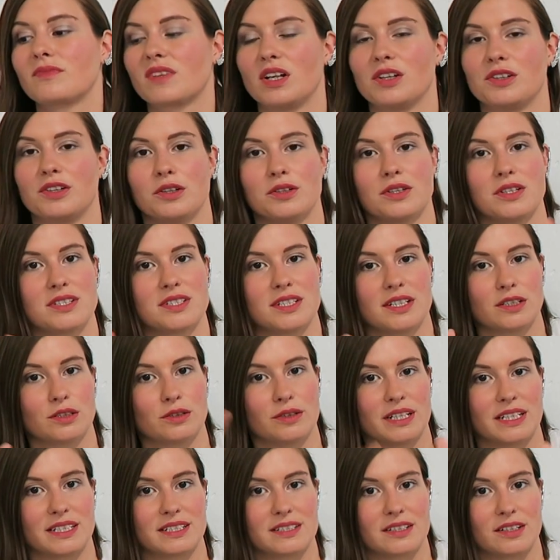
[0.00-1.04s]
although the
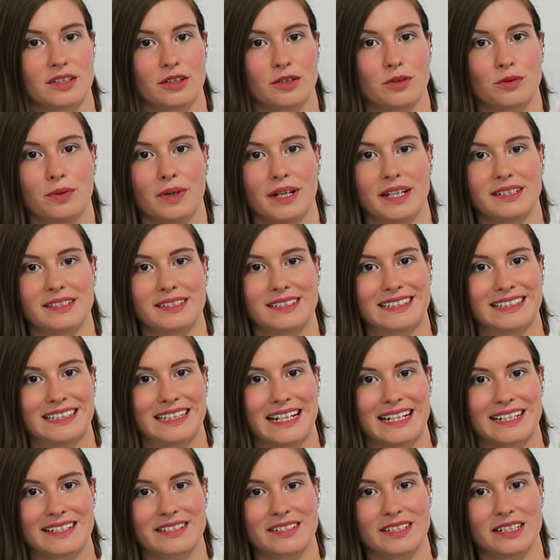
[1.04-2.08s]
silhouettes are quite
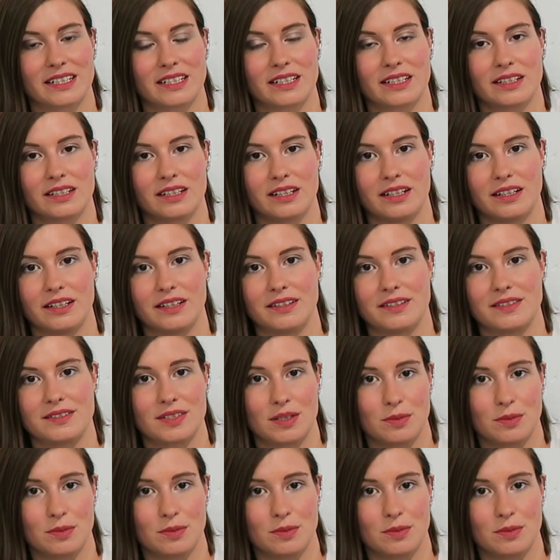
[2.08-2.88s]
classic and